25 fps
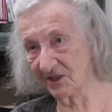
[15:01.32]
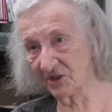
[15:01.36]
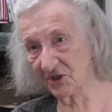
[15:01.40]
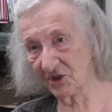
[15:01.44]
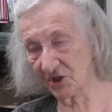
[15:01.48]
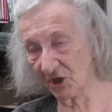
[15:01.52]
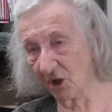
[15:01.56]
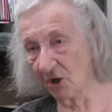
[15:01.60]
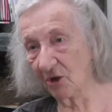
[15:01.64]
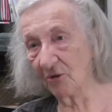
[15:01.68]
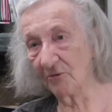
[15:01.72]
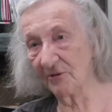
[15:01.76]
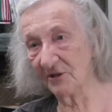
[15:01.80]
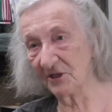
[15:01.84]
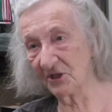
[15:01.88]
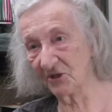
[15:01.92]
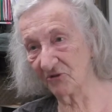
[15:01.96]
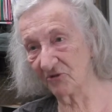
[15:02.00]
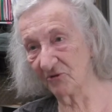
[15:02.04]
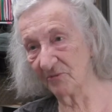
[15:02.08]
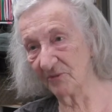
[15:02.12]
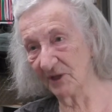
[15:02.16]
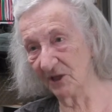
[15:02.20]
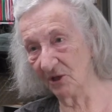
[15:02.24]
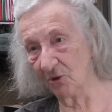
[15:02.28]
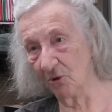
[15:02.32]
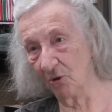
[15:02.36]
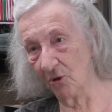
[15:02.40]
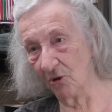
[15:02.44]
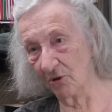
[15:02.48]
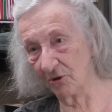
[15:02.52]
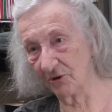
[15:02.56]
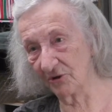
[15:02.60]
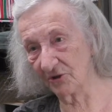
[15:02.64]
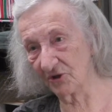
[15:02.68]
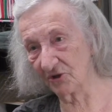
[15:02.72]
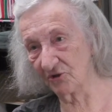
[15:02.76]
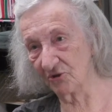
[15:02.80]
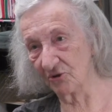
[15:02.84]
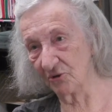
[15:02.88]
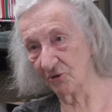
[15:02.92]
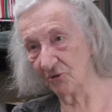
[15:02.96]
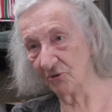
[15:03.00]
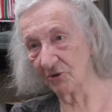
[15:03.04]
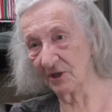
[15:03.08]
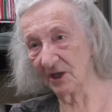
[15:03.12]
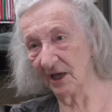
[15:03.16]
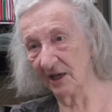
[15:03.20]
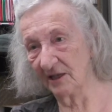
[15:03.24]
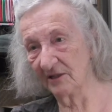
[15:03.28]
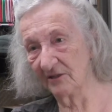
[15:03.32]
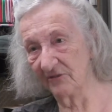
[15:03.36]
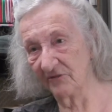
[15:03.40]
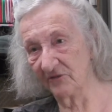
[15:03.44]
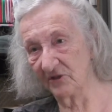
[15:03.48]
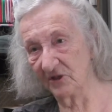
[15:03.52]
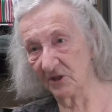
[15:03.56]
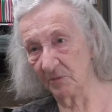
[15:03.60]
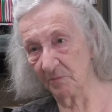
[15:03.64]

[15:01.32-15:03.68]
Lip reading: a soloist from the orchestra who kind of